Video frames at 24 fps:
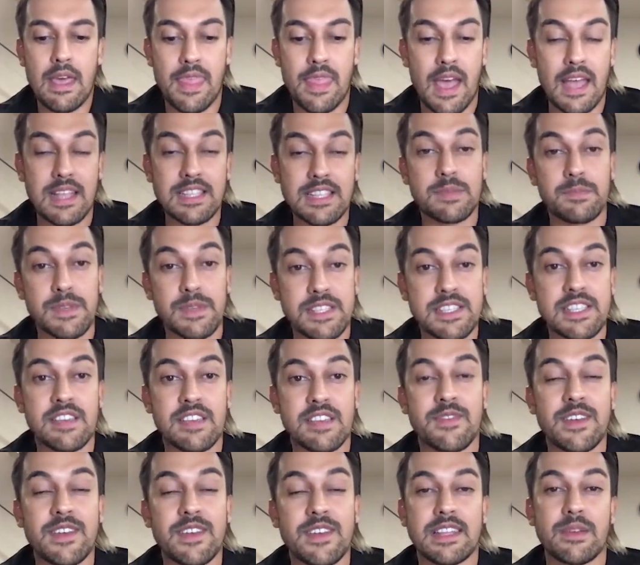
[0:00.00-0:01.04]
that
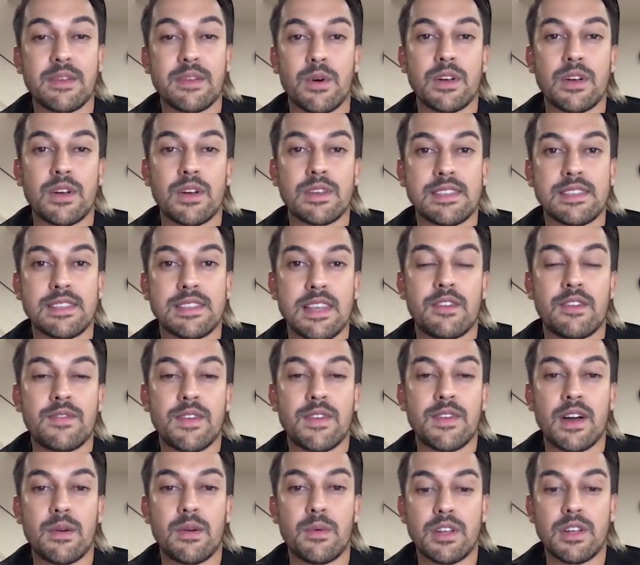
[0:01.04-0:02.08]
specifically was a
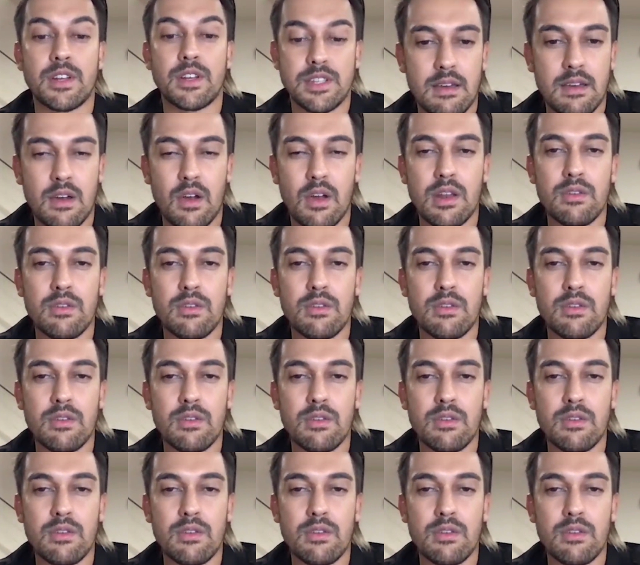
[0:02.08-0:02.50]
sapphire watch.